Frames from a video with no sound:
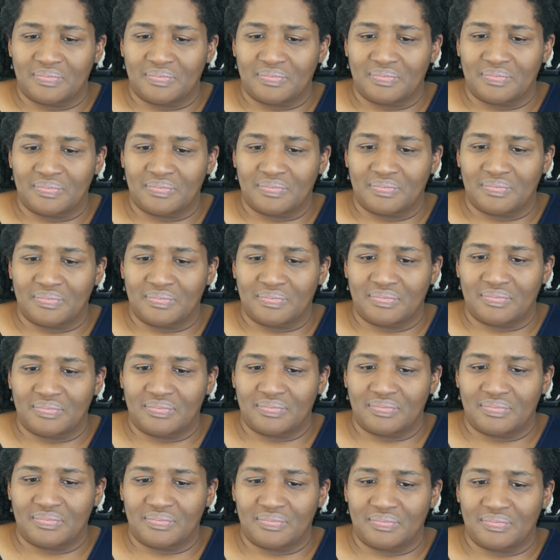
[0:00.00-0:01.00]

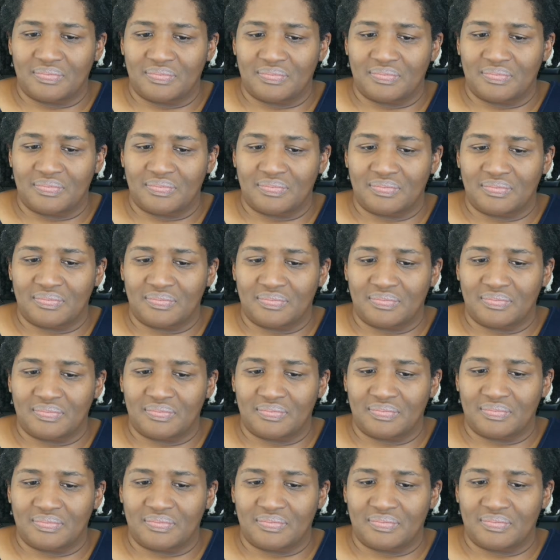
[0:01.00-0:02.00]

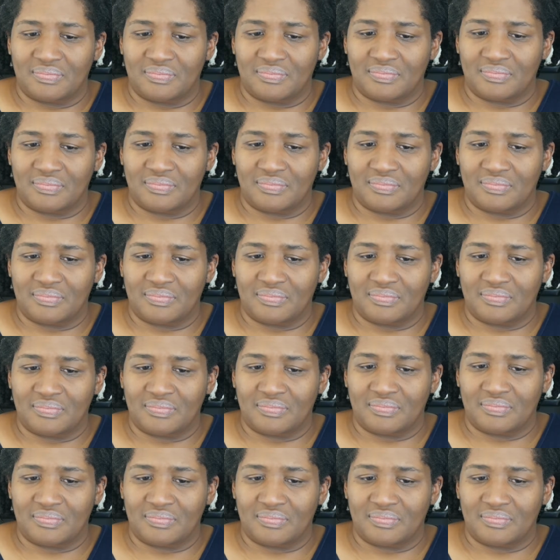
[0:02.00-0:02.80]
(no one is talking)